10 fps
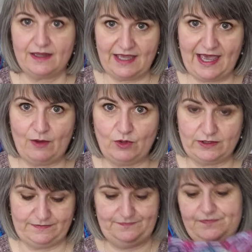
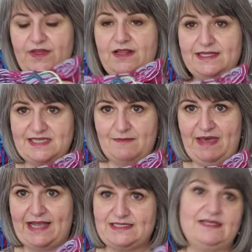Cowl let's get
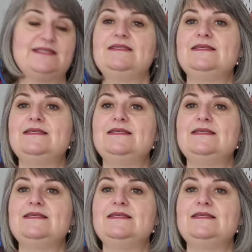back to this.